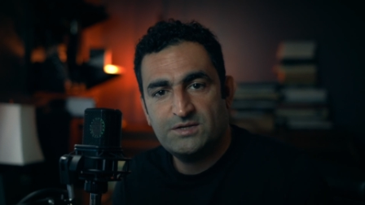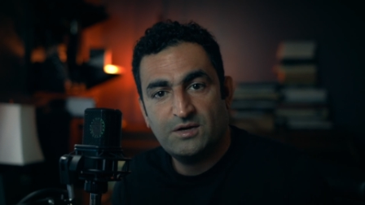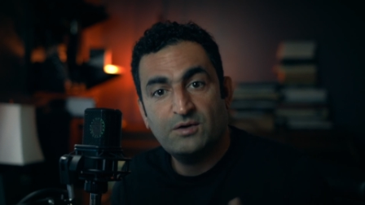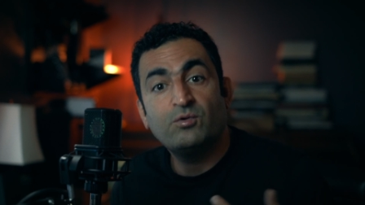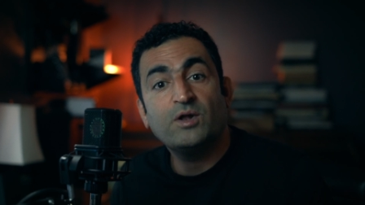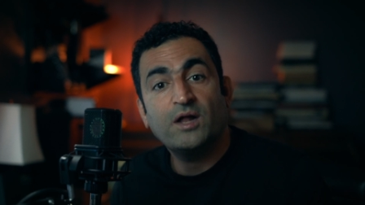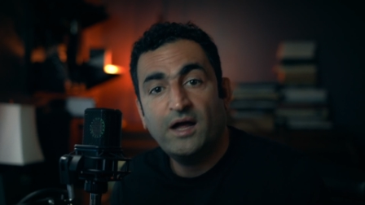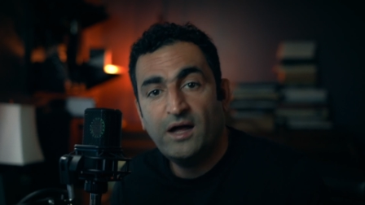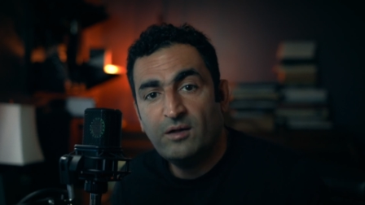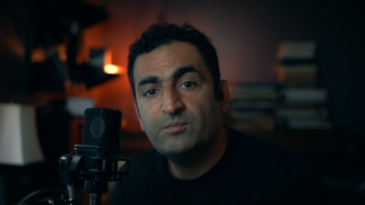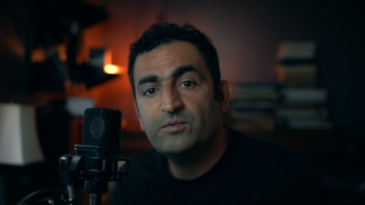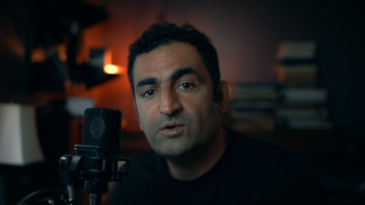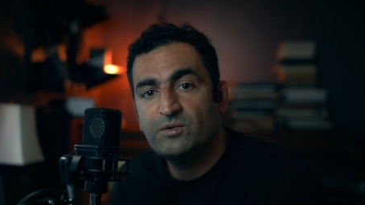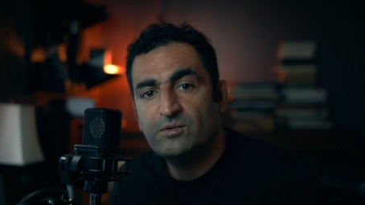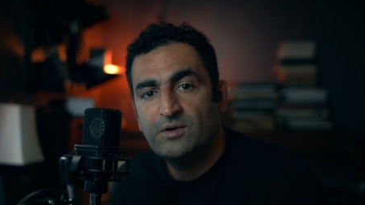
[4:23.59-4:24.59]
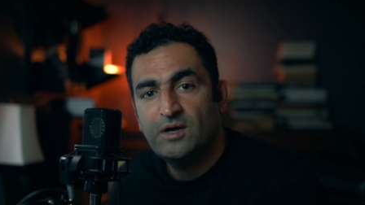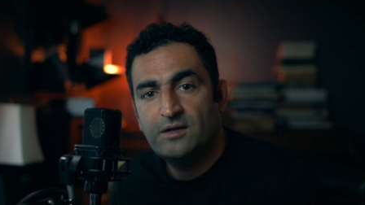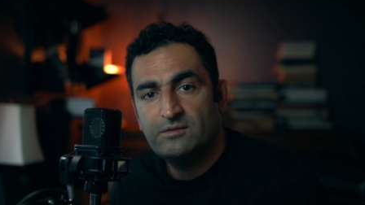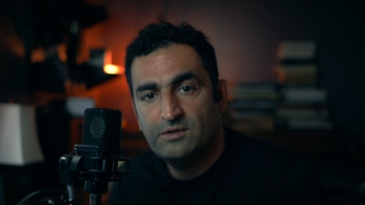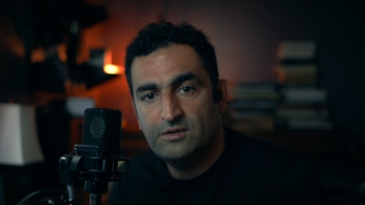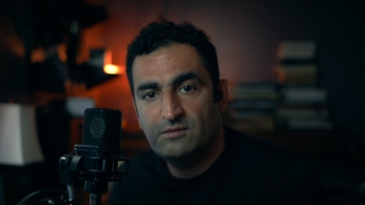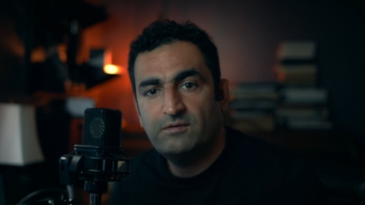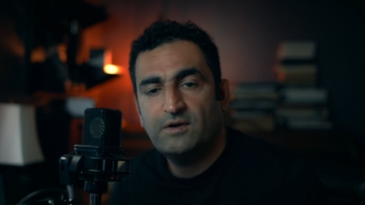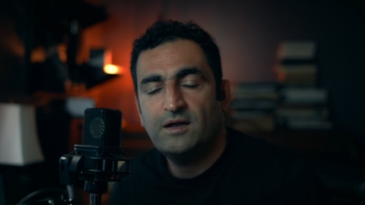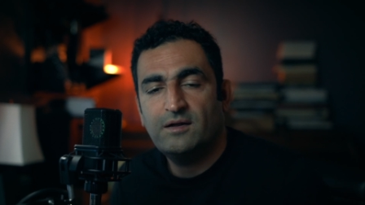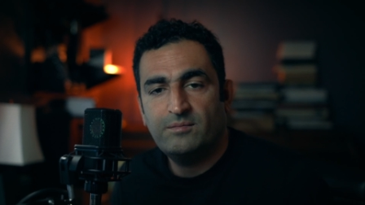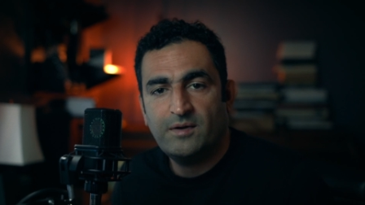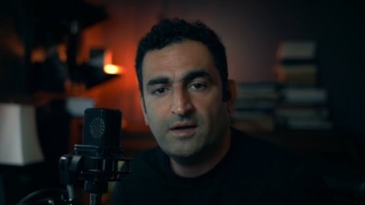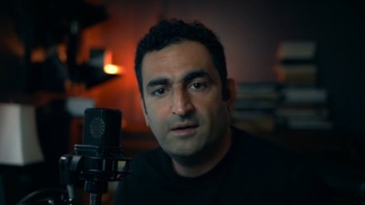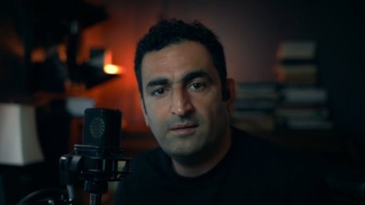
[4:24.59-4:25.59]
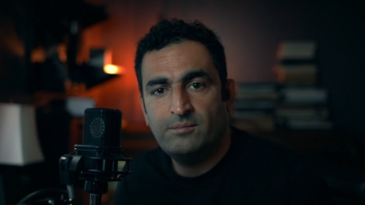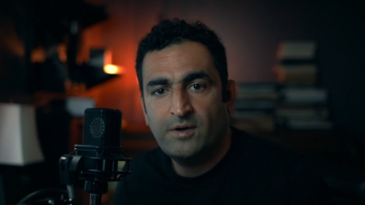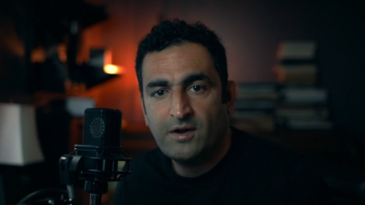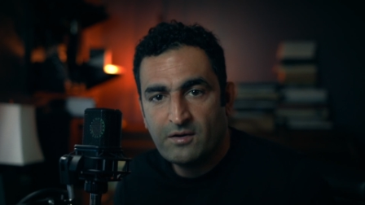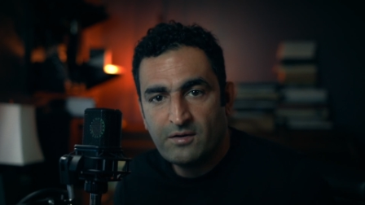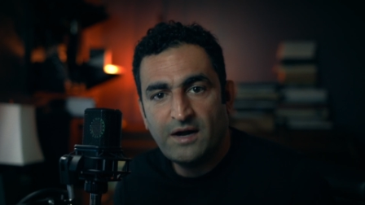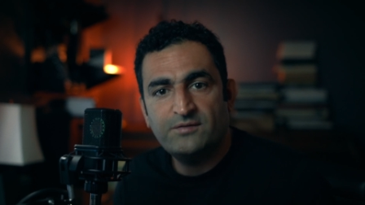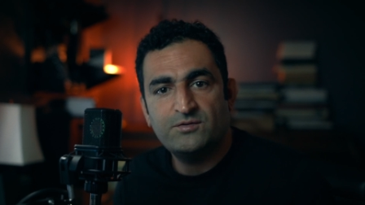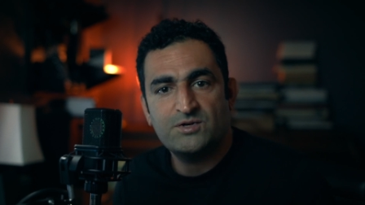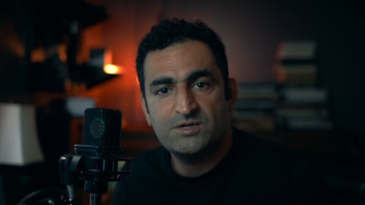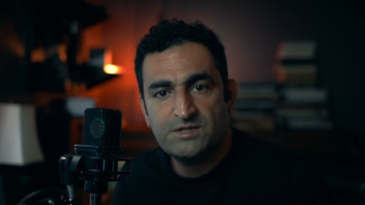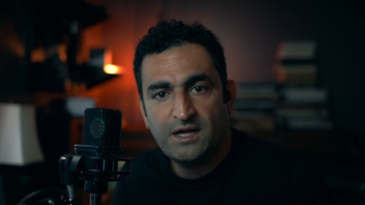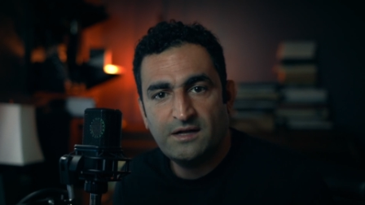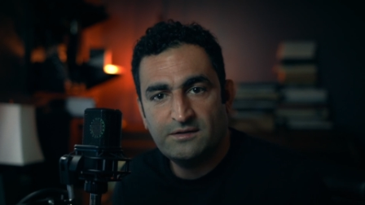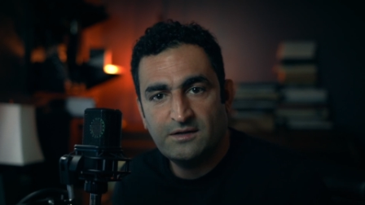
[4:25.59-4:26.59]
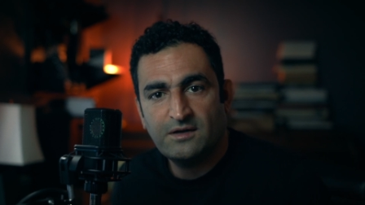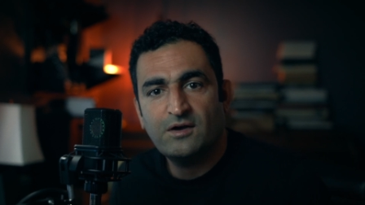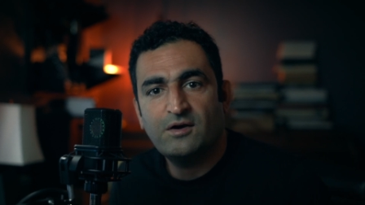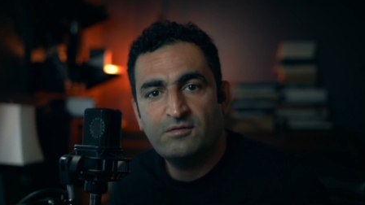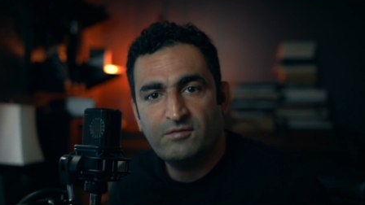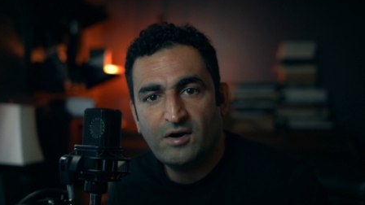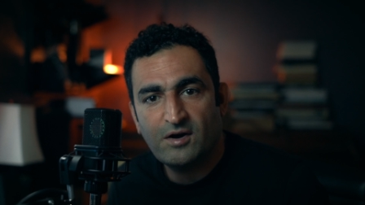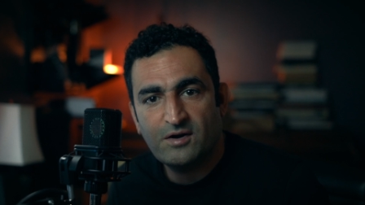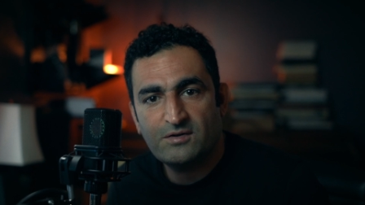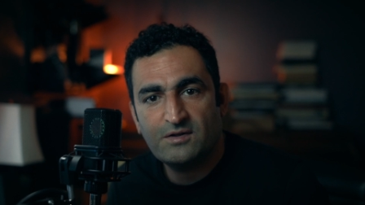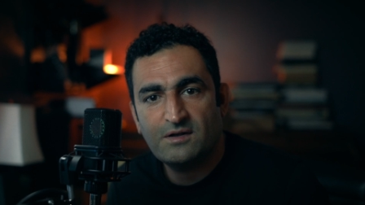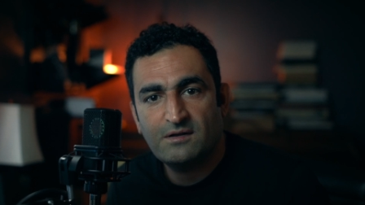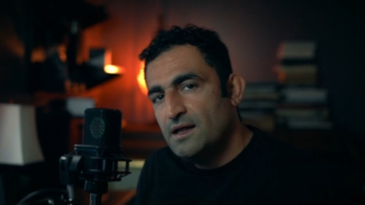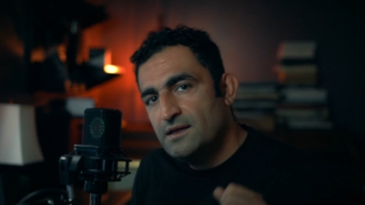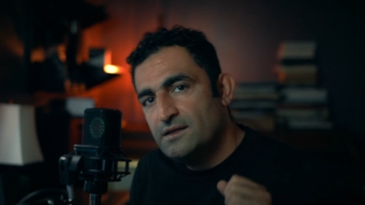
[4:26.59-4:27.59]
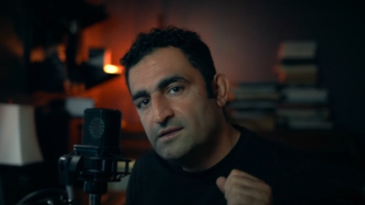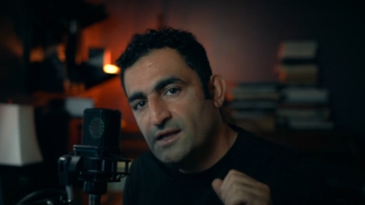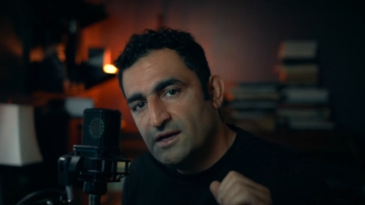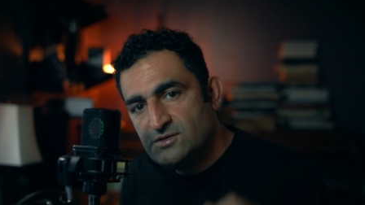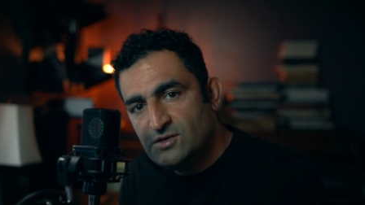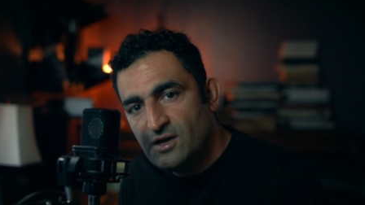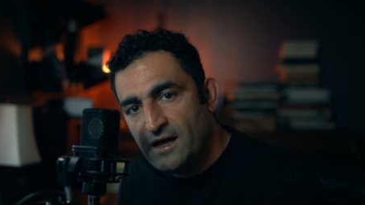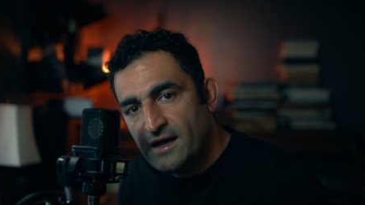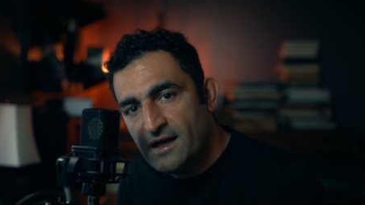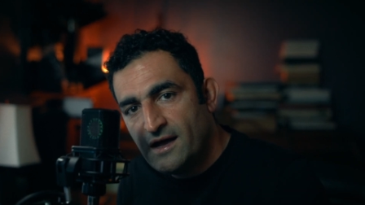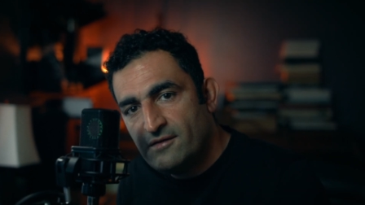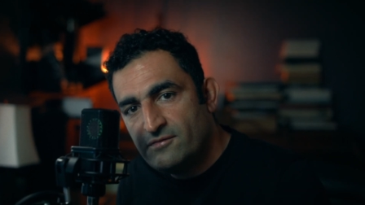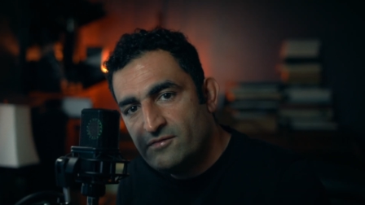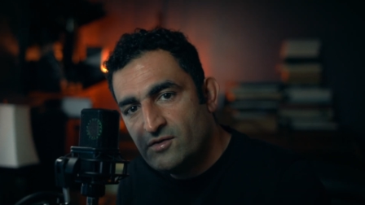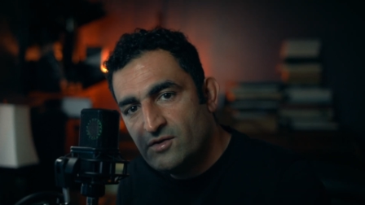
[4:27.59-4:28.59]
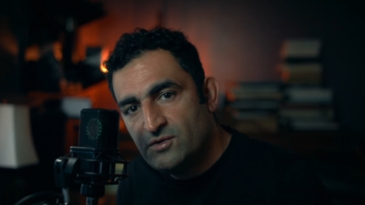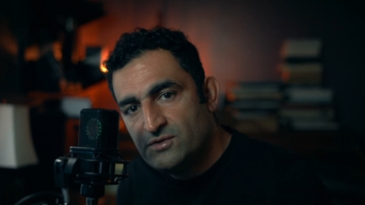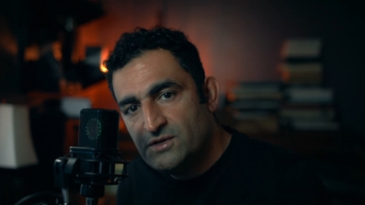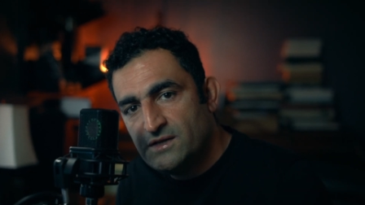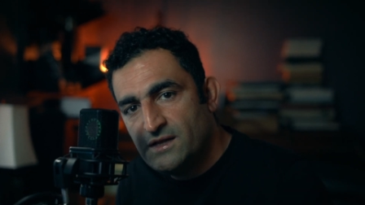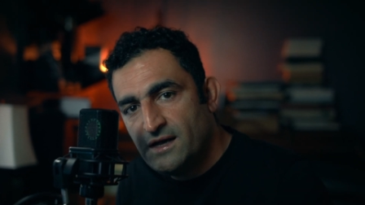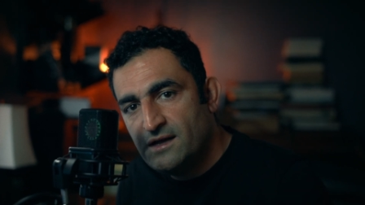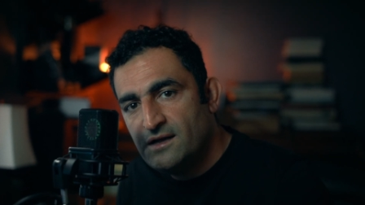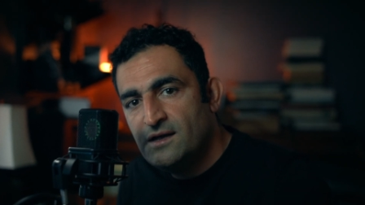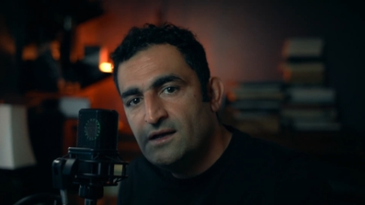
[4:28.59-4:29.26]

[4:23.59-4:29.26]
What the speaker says: It will help you to develop a better understanding of art. That's all I got for you today.